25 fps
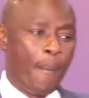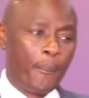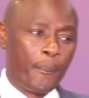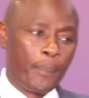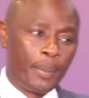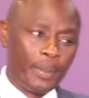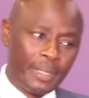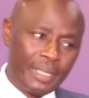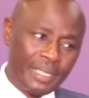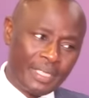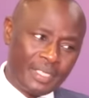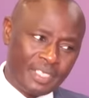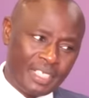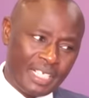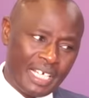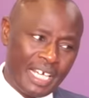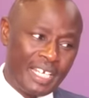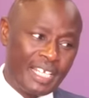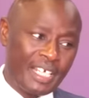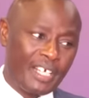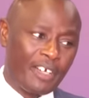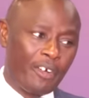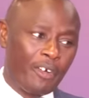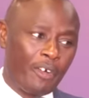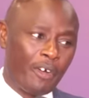
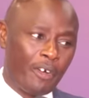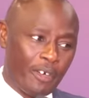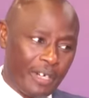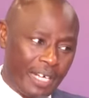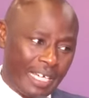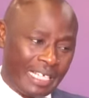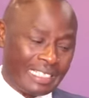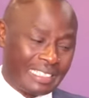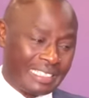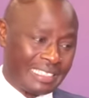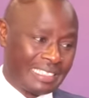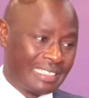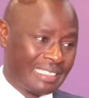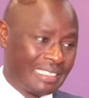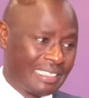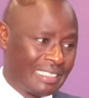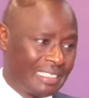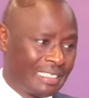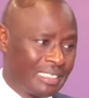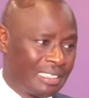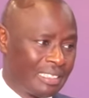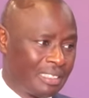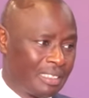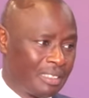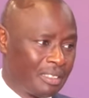politically correct,
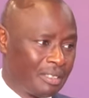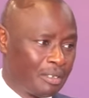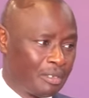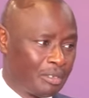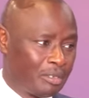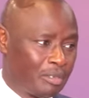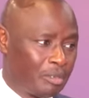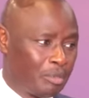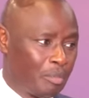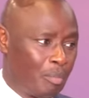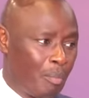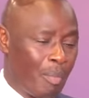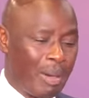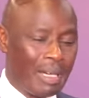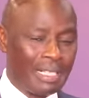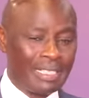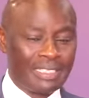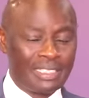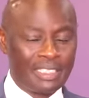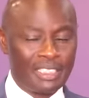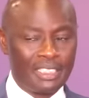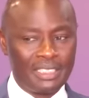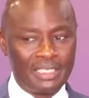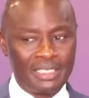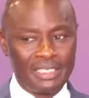
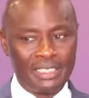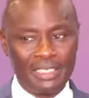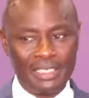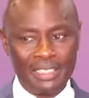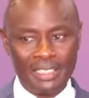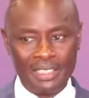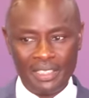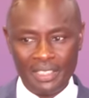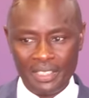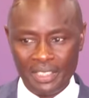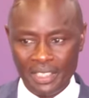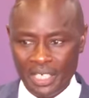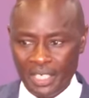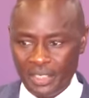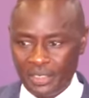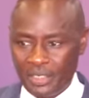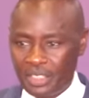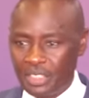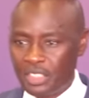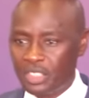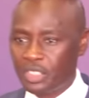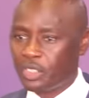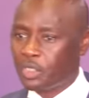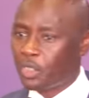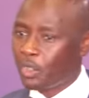but it
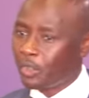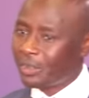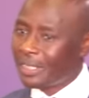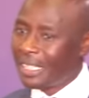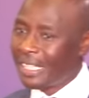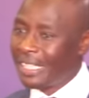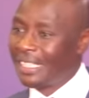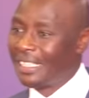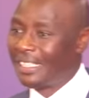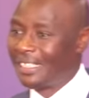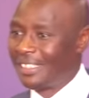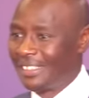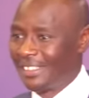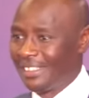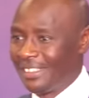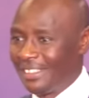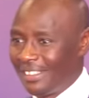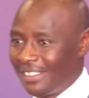is totally